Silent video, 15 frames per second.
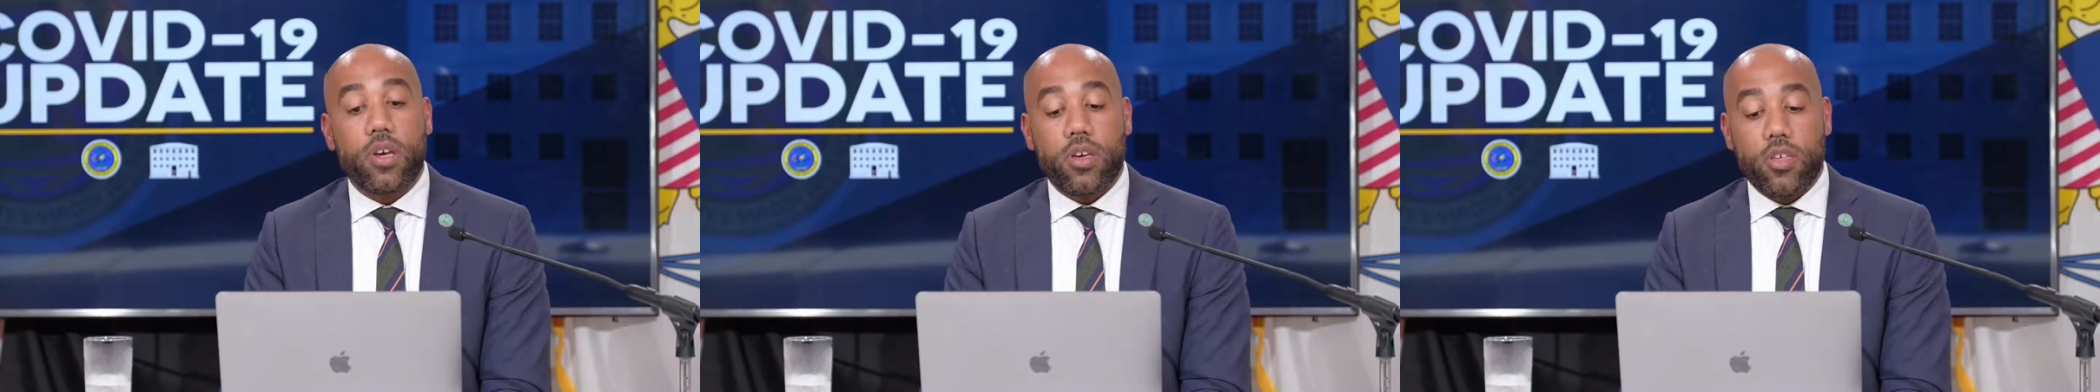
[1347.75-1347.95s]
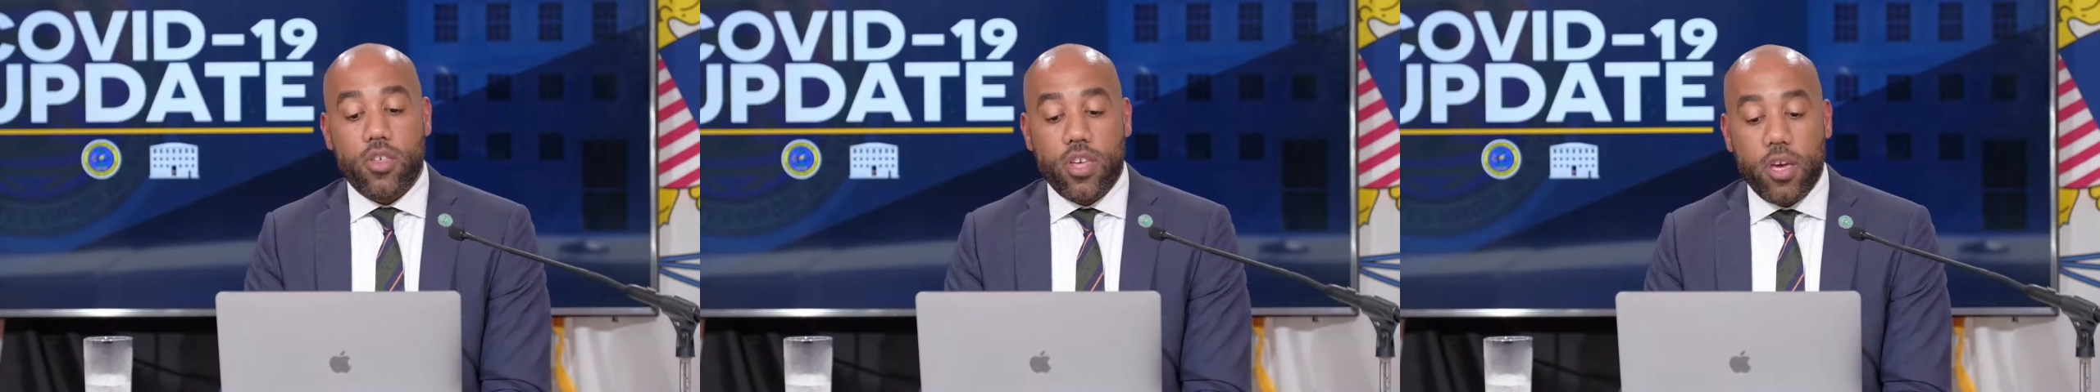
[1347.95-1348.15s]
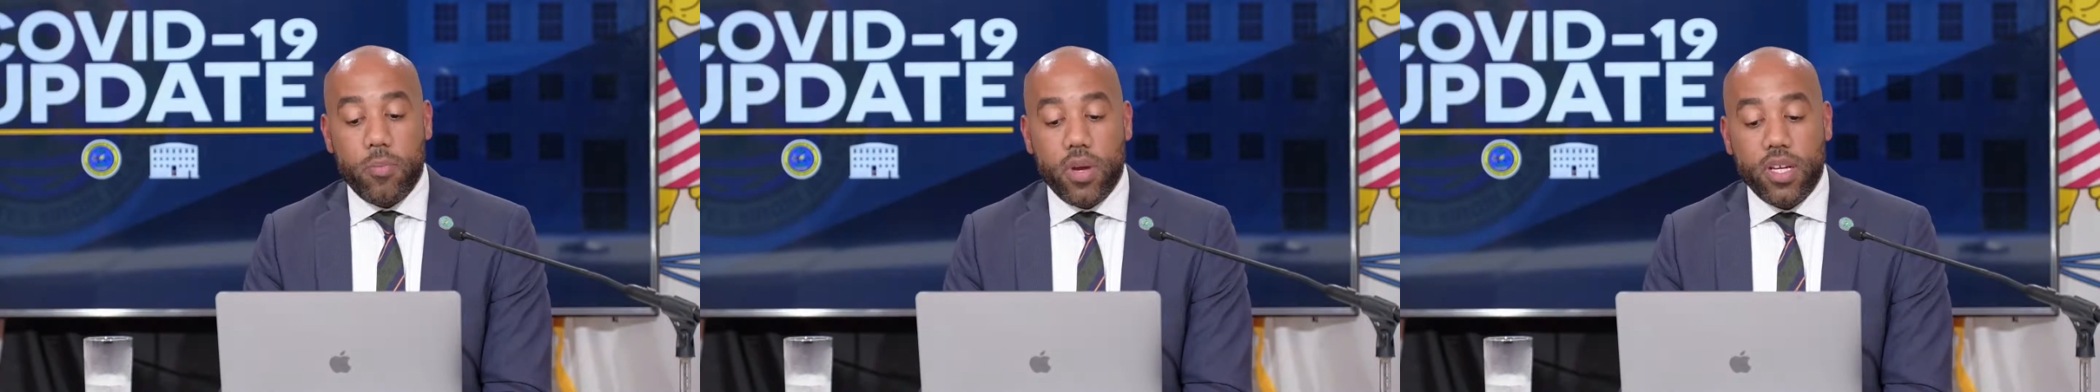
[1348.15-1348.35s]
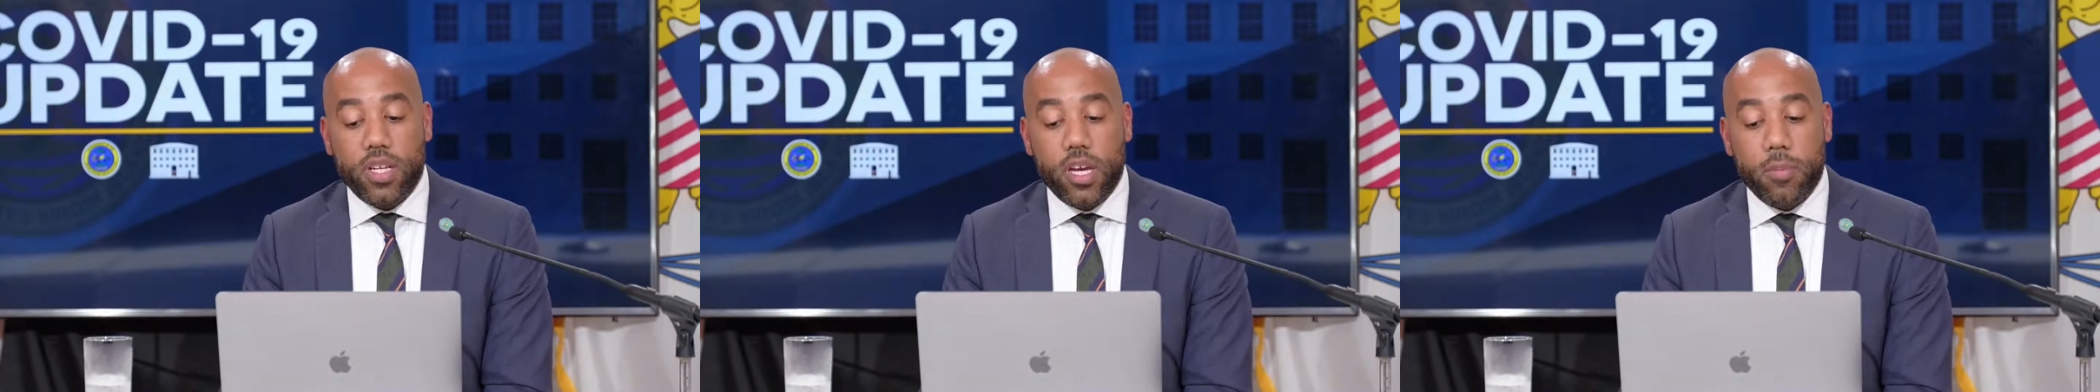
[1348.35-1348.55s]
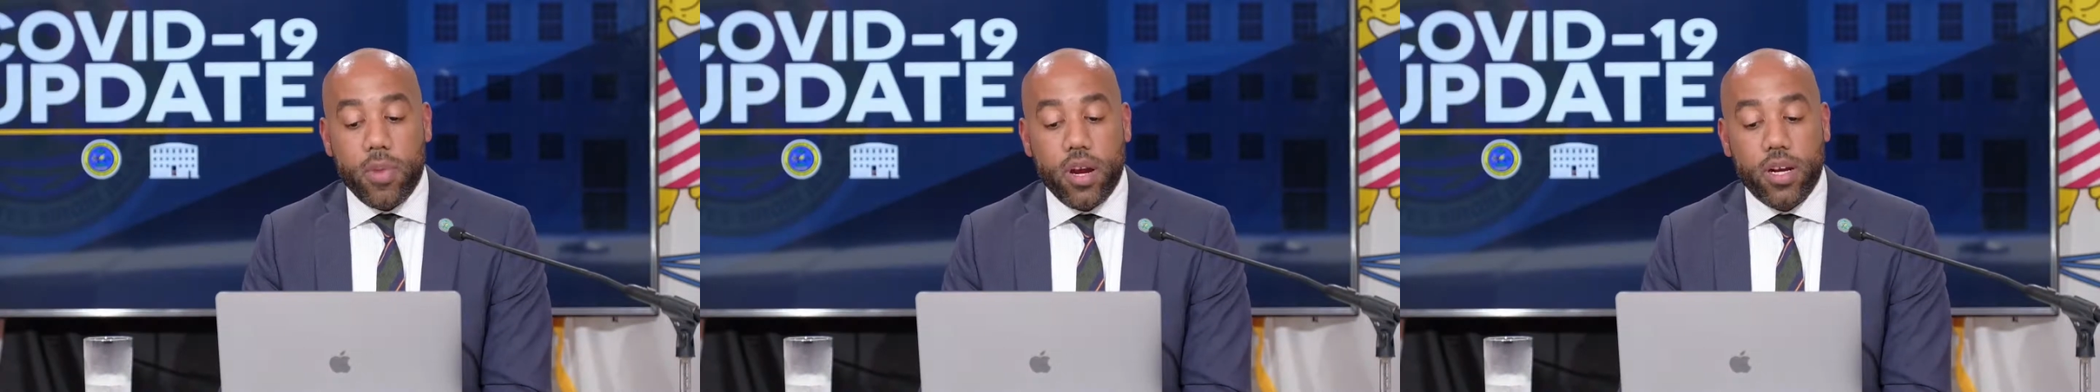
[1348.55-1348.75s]
shaping
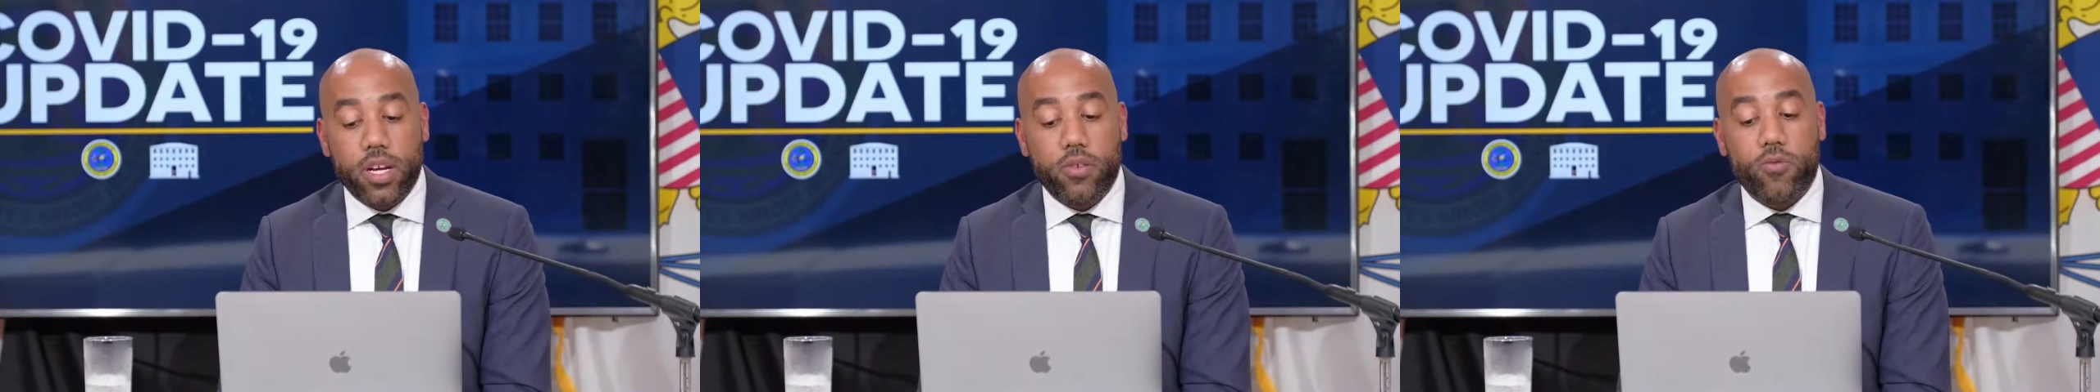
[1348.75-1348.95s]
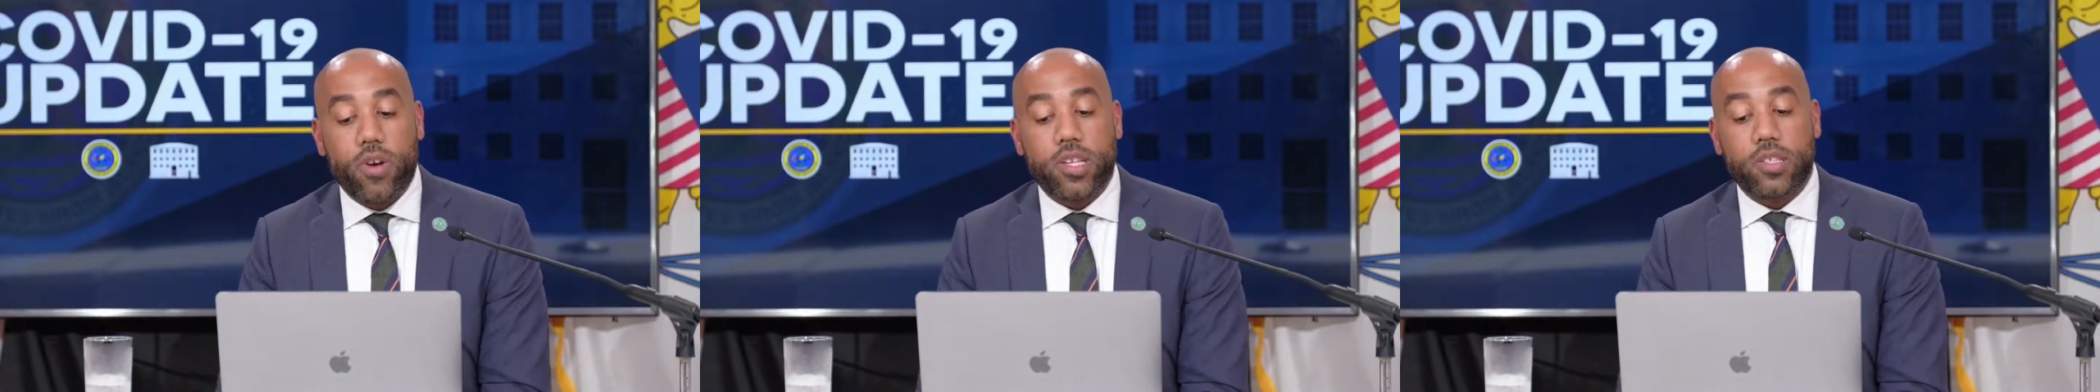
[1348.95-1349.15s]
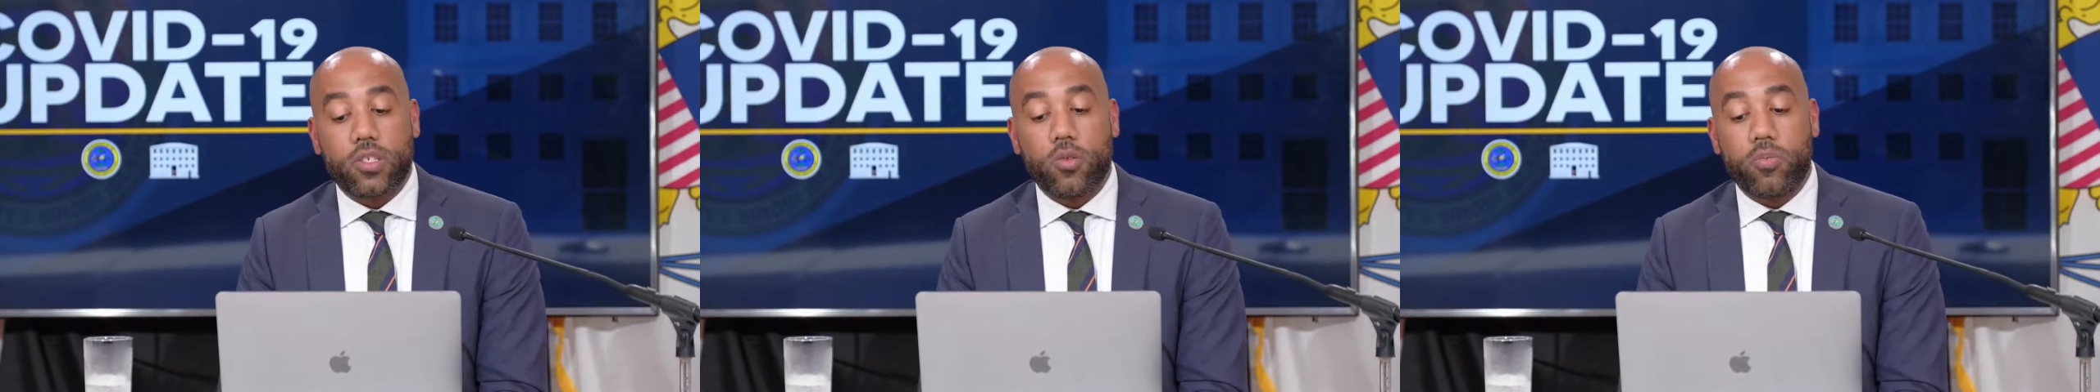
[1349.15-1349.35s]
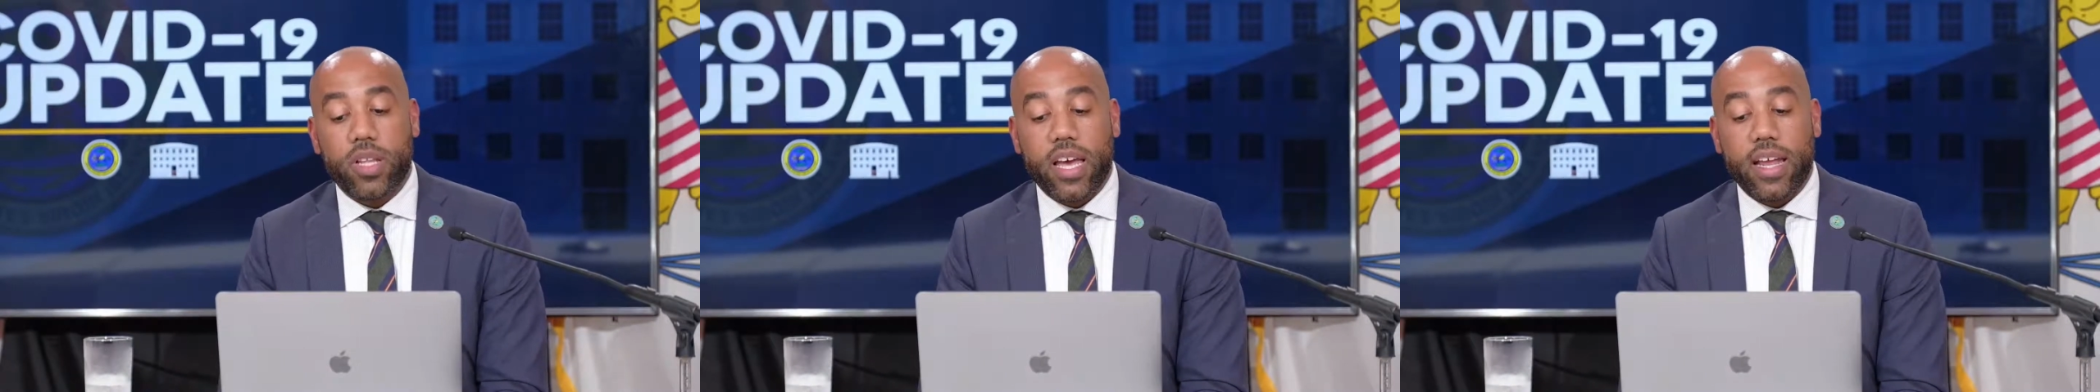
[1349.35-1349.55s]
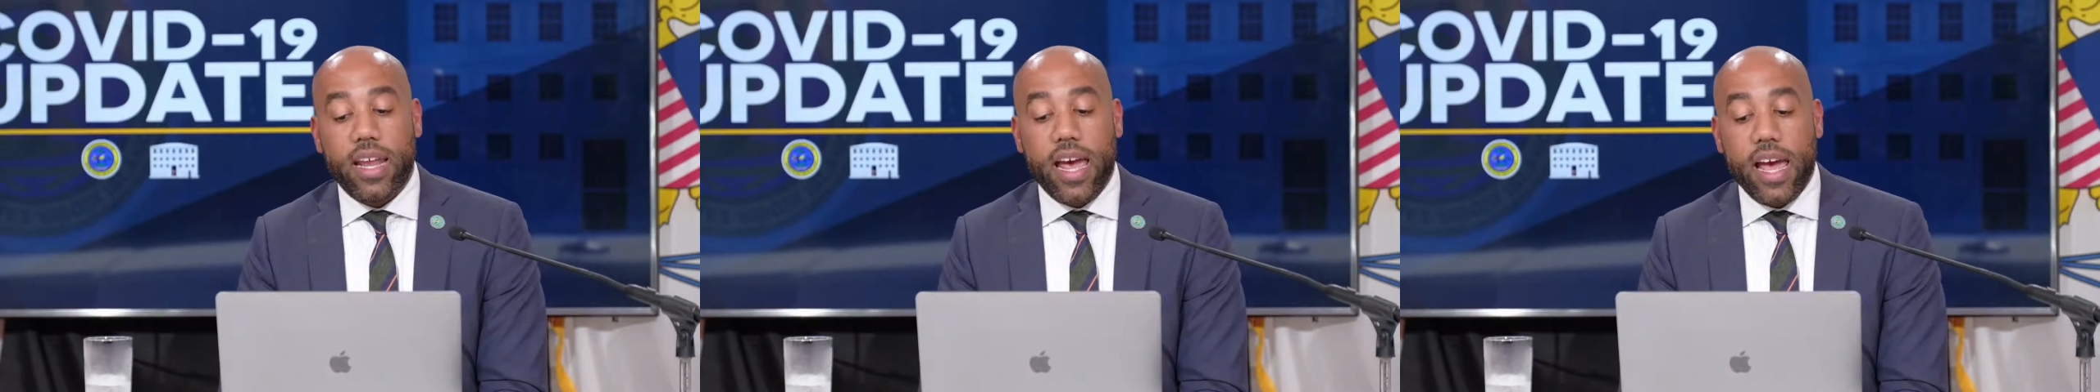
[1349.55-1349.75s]
the American Rescue
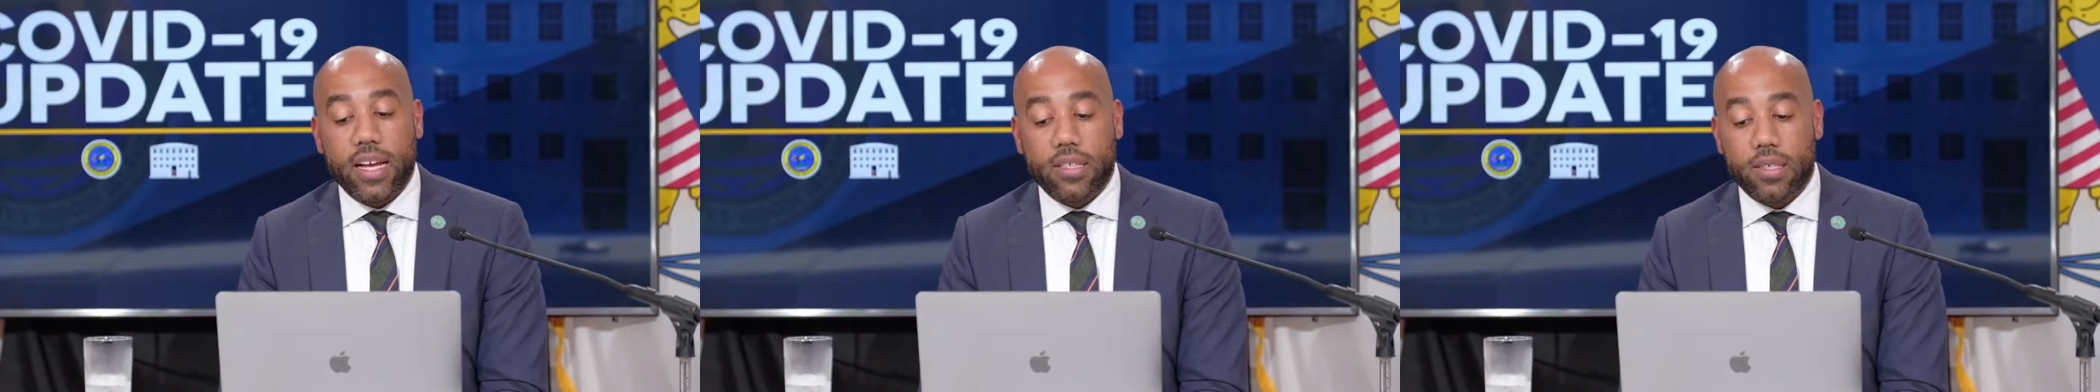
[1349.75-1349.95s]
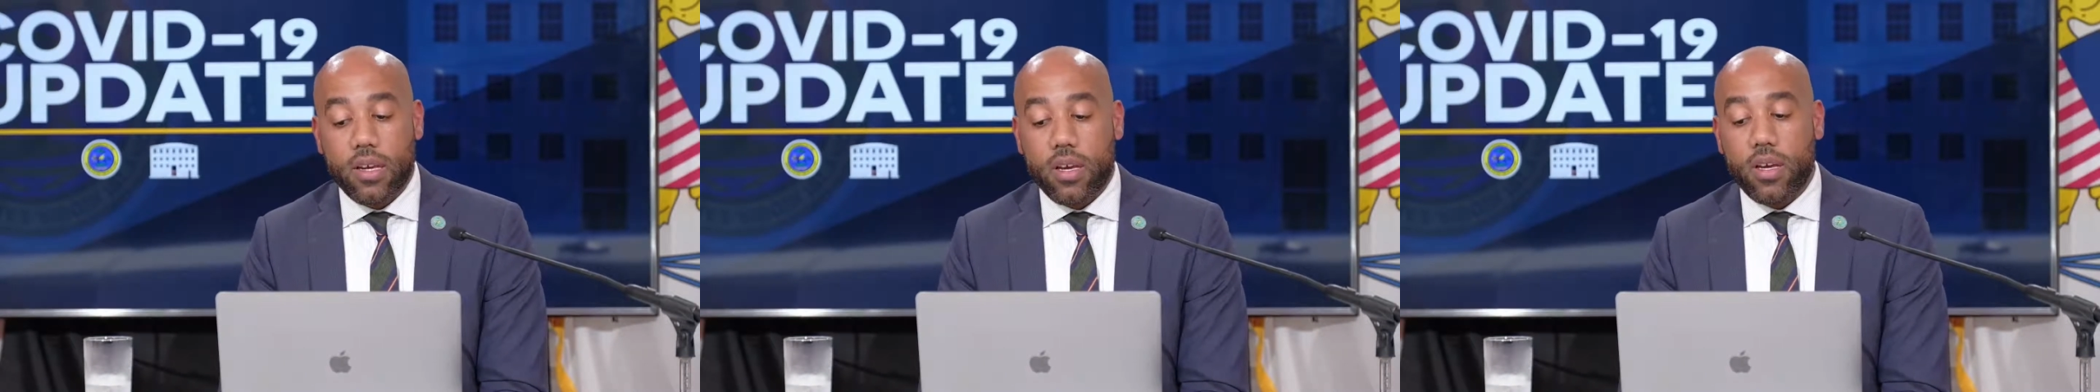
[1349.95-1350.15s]
Plan Act,